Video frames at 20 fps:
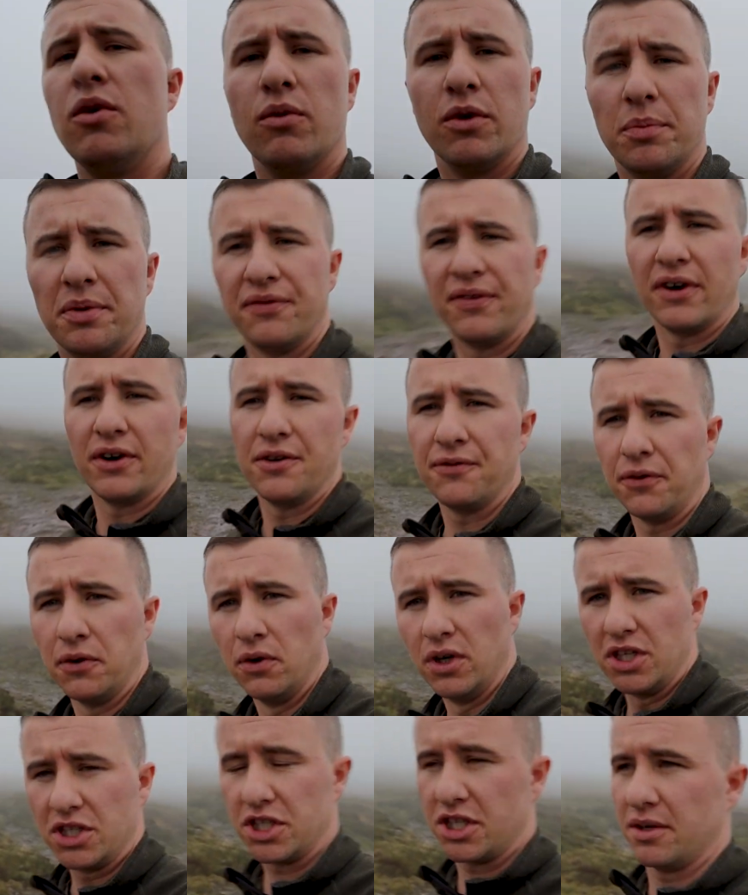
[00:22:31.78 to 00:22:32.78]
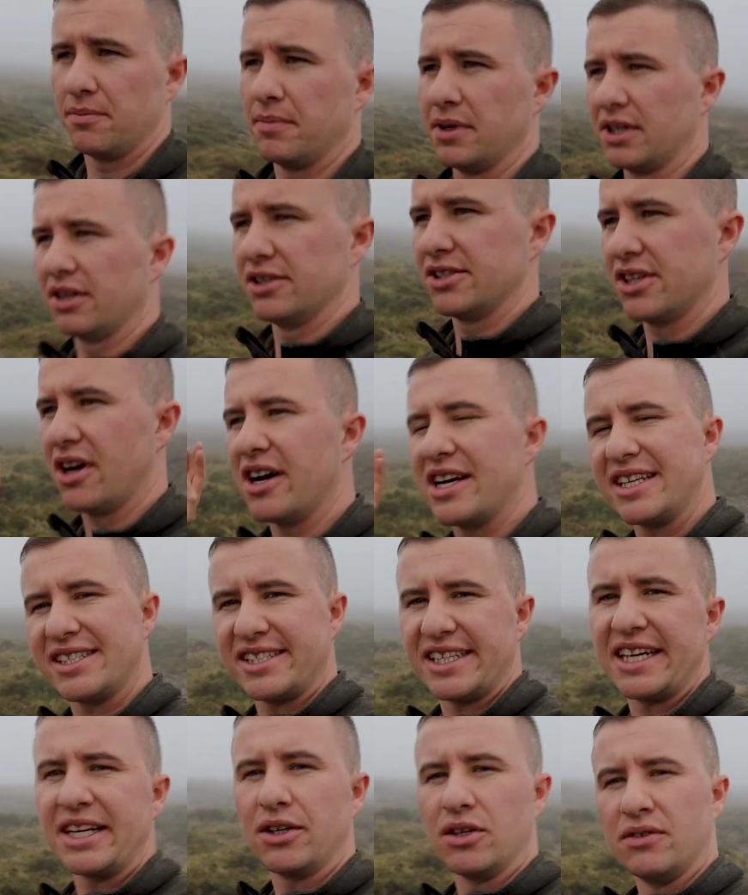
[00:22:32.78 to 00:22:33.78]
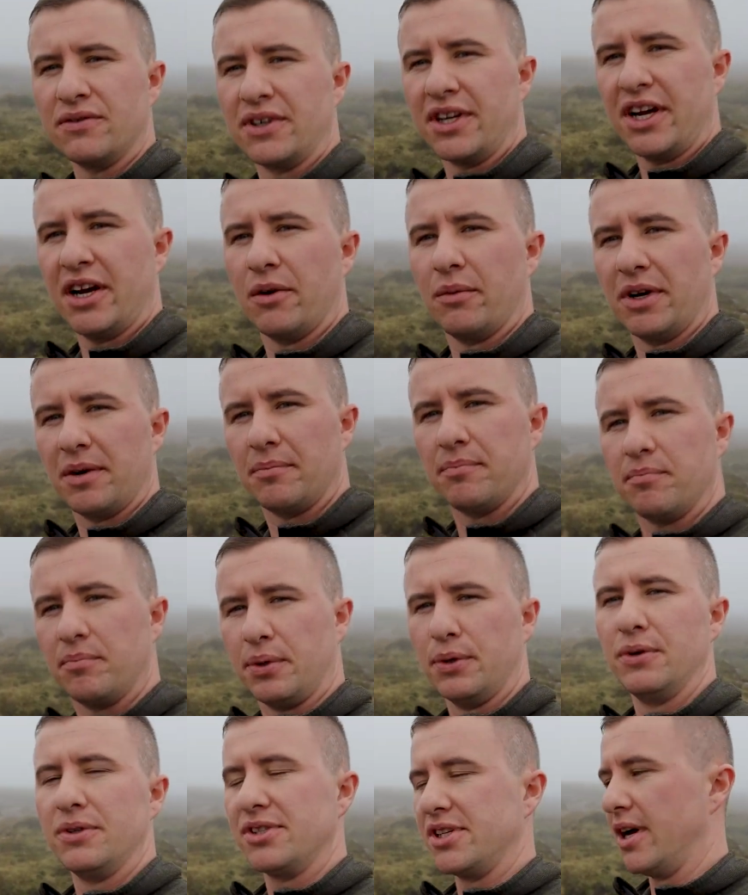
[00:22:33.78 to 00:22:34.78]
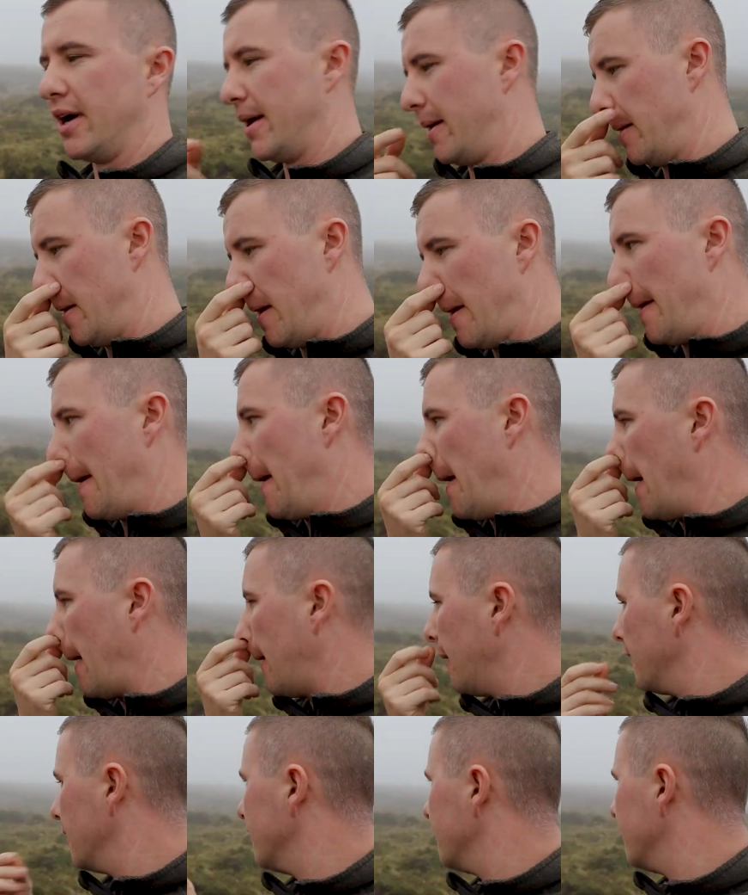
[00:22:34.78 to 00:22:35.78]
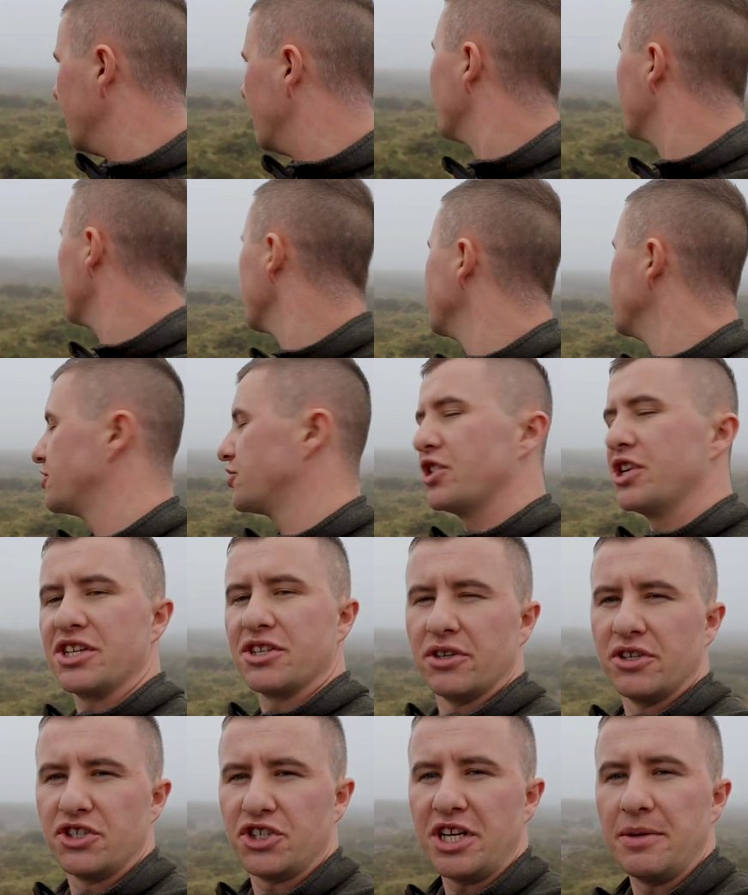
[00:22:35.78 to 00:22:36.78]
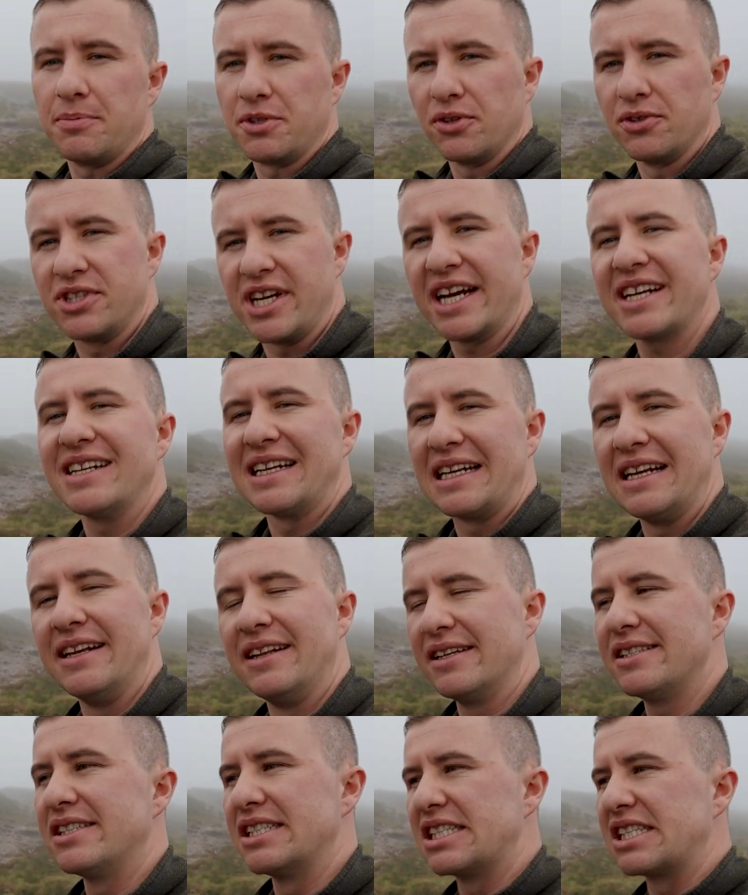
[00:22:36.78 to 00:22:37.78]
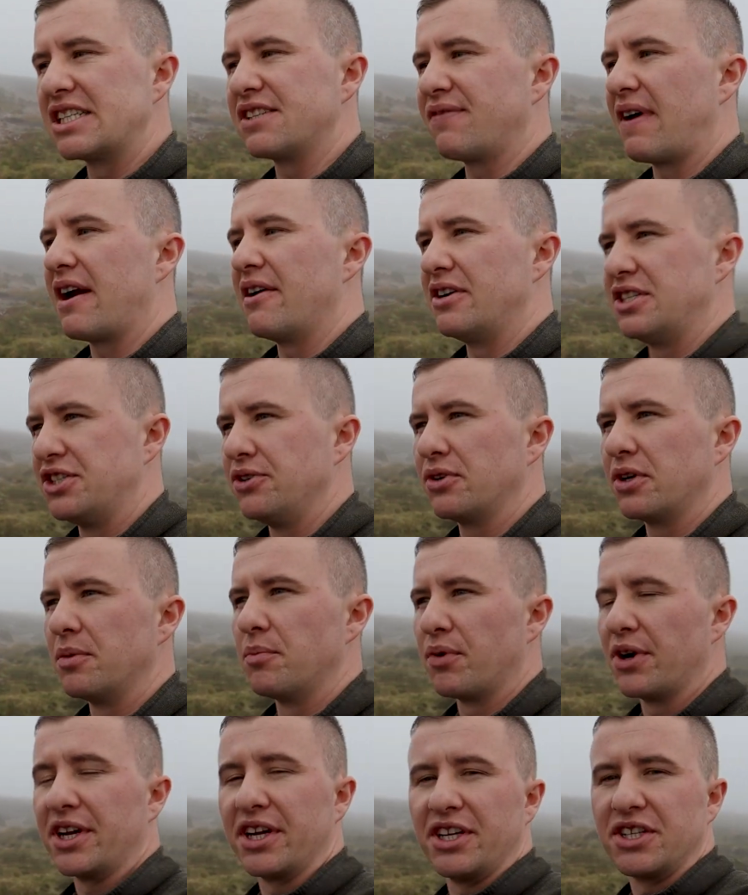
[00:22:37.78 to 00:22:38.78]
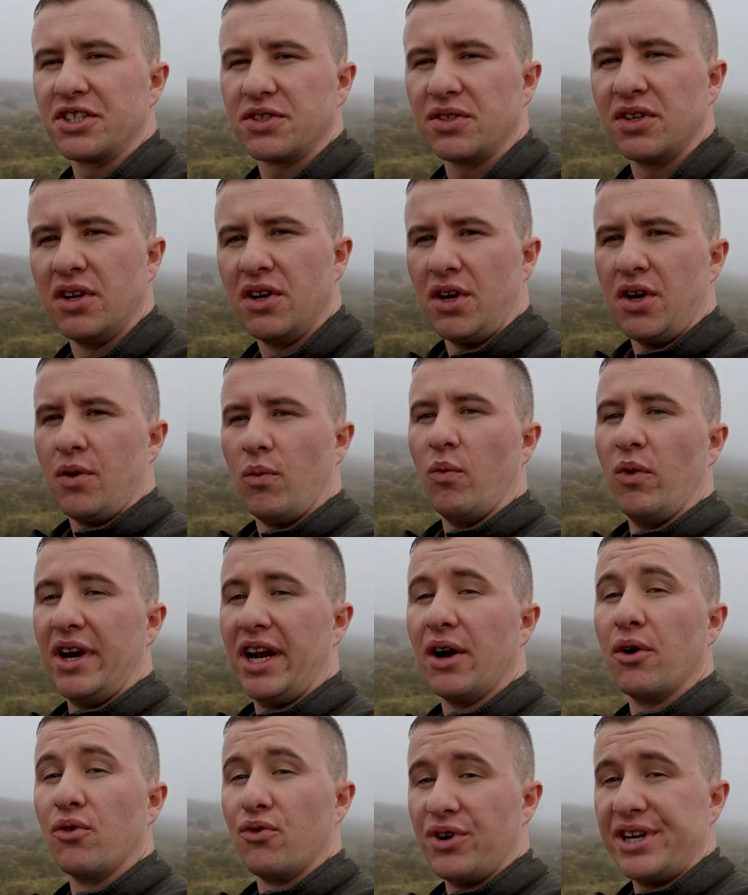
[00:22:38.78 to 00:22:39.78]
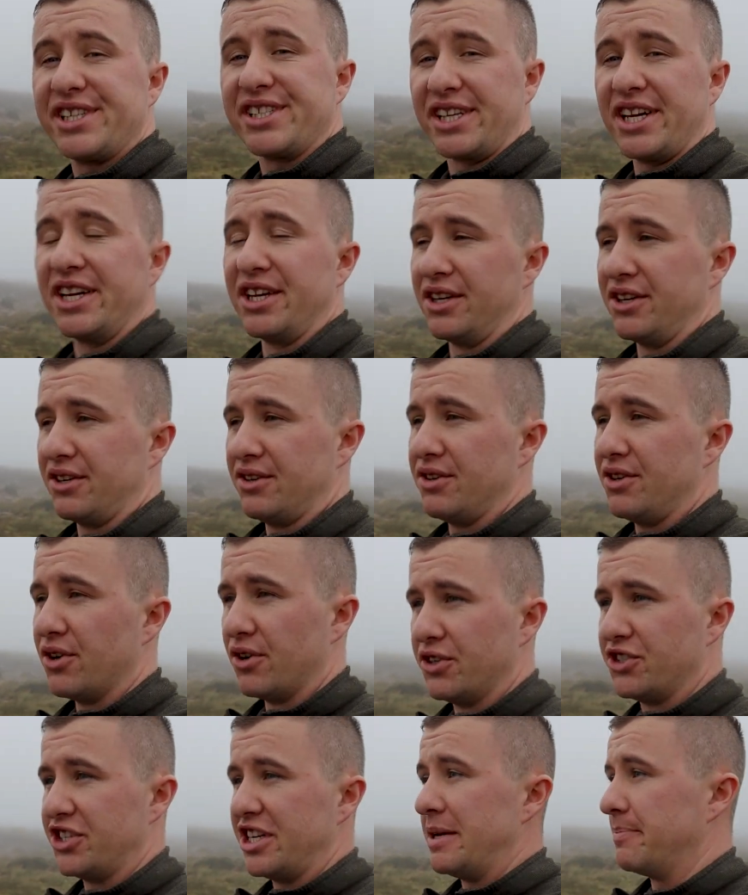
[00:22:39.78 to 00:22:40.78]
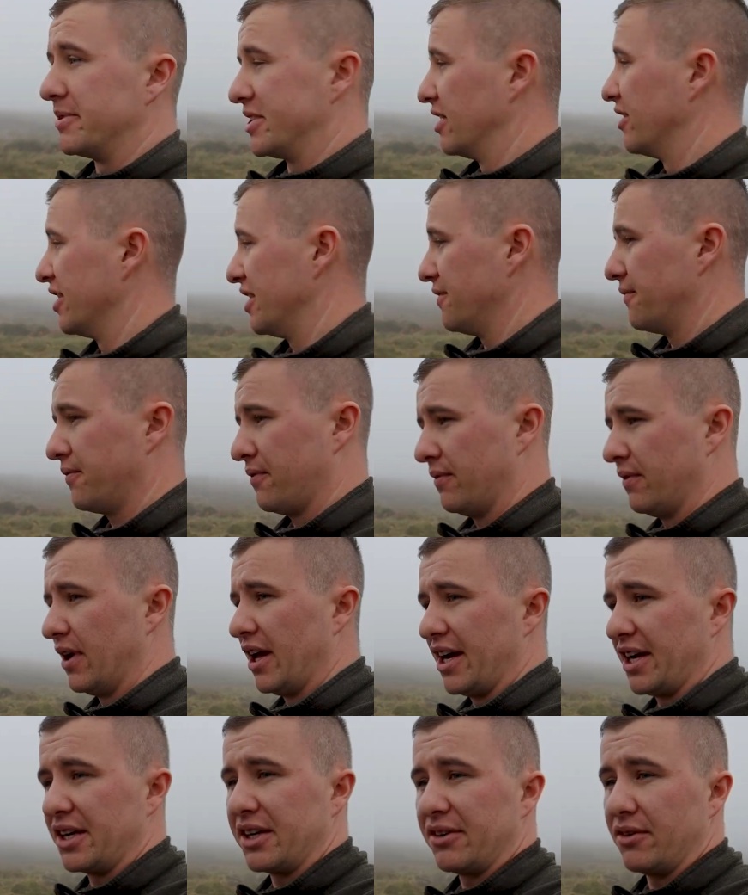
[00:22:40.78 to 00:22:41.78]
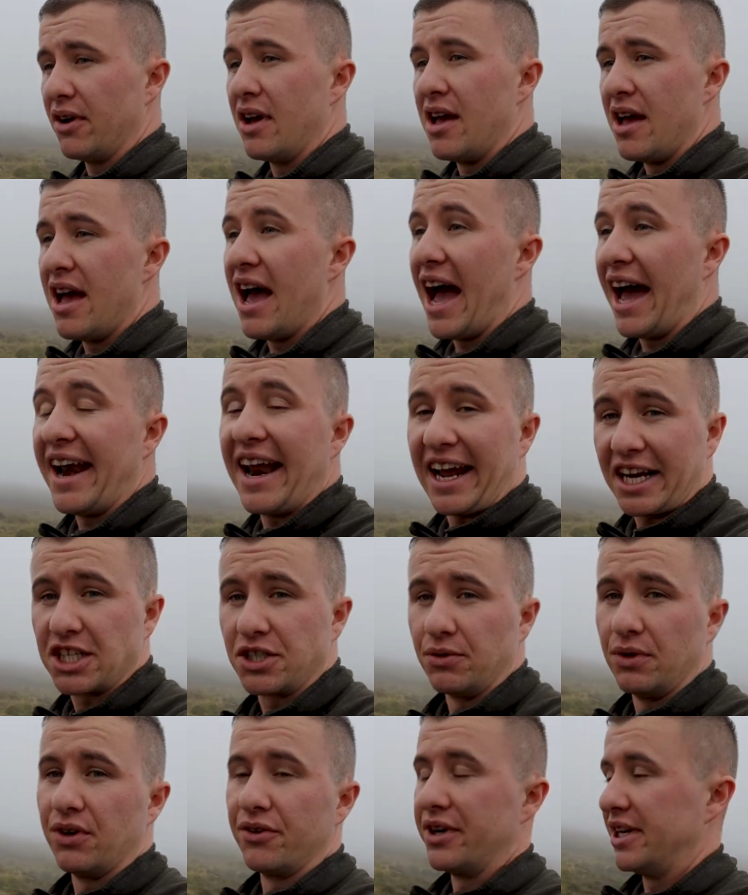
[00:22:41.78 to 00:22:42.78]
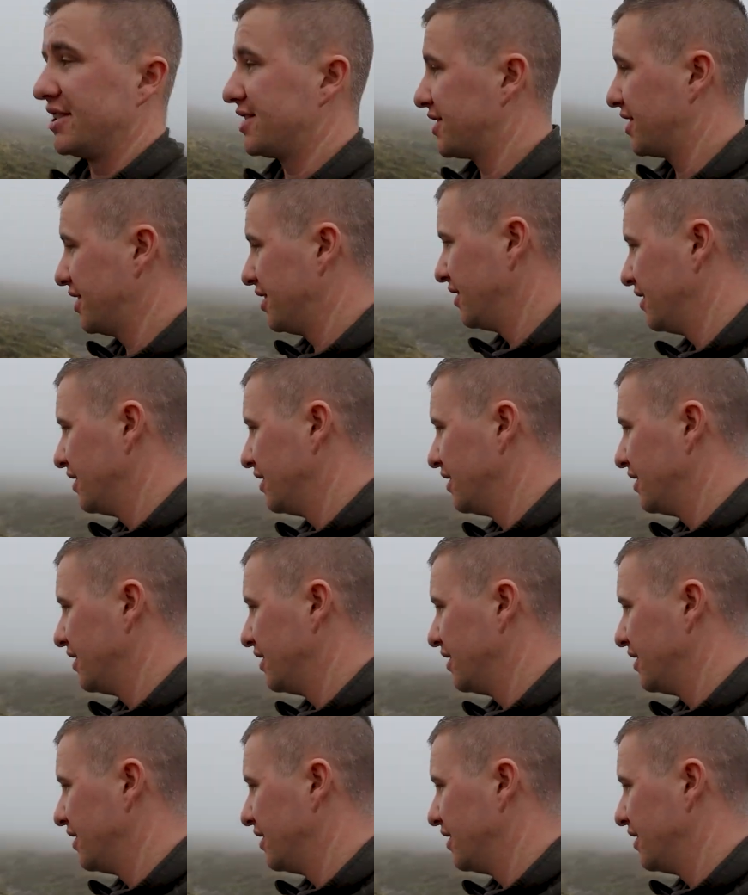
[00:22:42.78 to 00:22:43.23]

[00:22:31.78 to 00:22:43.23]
would be very foolish, because I sink over there with boots on. Never mind the 3-ton jeep. So technically this is as far as you can bring it without risking your jeep's life, like an actual risk.